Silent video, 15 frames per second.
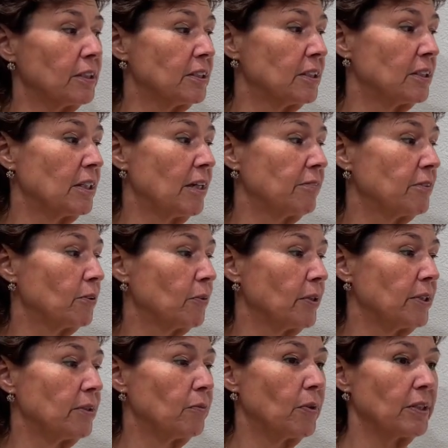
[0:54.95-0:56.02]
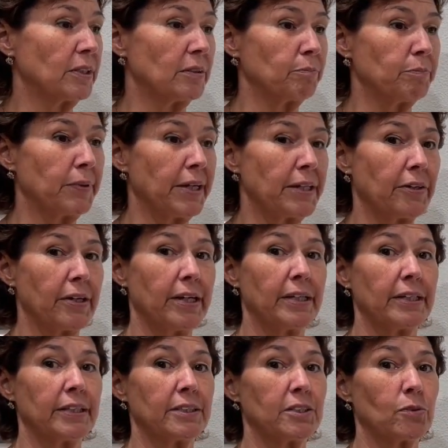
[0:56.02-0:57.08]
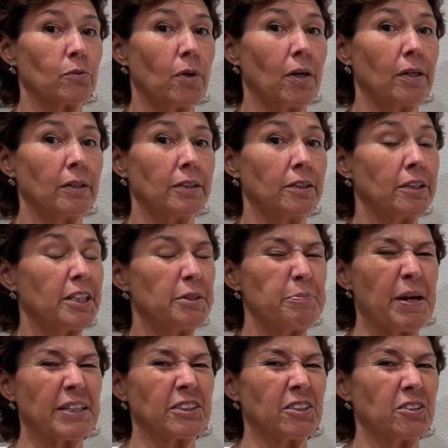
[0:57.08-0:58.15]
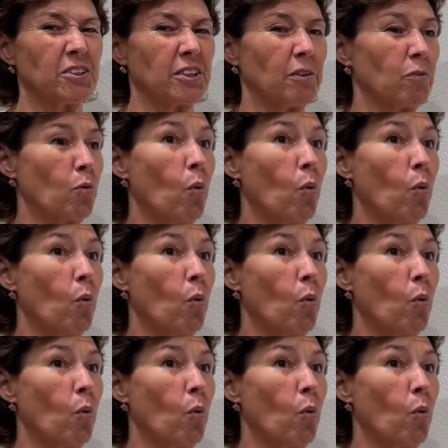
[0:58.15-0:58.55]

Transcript: It's enough to where you want to bang your head against the wall and you keep asking yourself,